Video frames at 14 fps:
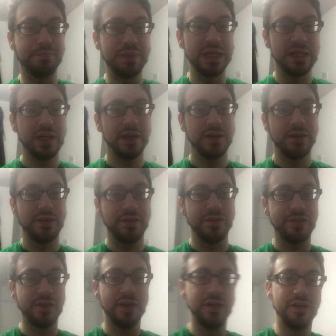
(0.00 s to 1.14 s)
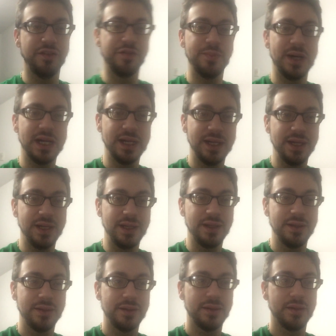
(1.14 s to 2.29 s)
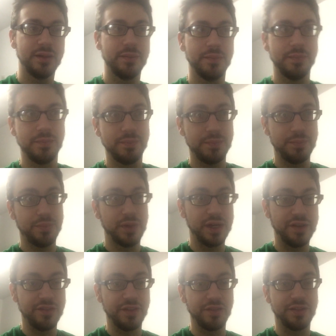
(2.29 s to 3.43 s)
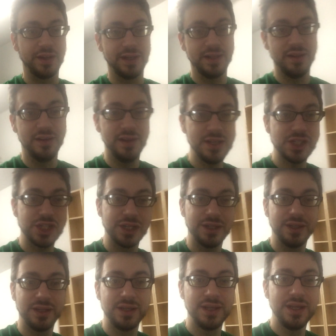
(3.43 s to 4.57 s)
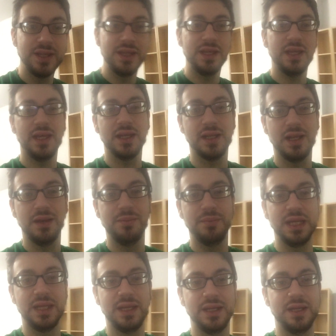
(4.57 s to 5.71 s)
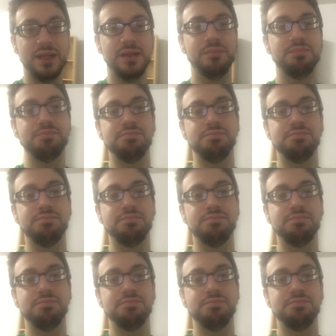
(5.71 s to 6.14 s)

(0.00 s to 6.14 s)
because of my pre-existing condition, it can be